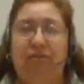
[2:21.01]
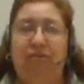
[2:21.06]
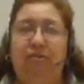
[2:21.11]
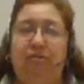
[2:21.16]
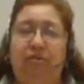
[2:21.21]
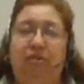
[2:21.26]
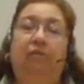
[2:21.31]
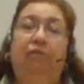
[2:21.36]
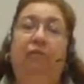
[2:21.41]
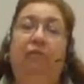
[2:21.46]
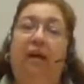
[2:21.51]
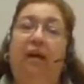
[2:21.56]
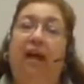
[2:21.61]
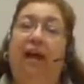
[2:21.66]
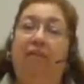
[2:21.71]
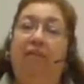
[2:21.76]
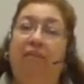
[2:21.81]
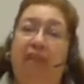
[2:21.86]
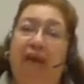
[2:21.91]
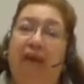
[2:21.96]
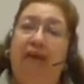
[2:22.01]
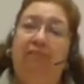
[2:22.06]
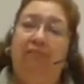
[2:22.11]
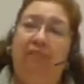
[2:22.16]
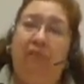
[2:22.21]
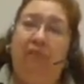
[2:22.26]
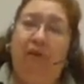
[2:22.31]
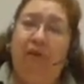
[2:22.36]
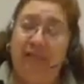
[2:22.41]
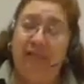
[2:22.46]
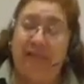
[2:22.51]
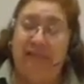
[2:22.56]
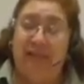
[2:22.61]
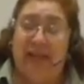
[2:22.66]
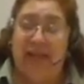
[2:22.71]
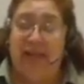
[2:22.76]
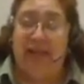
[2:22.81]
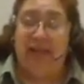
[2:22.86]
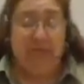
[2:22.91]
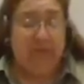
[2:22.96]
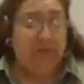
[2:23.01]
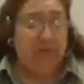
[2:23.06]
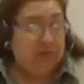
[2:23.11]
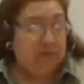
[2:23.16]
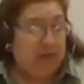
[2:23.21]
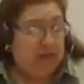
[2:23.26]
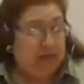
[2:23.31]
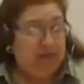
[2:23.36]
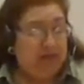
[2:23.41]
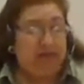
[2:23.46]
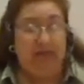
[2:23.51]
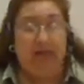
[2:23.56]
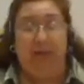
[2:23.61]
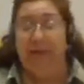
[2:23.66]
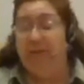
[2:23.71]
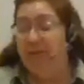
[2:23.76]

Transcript: So we have that for our sea animals also.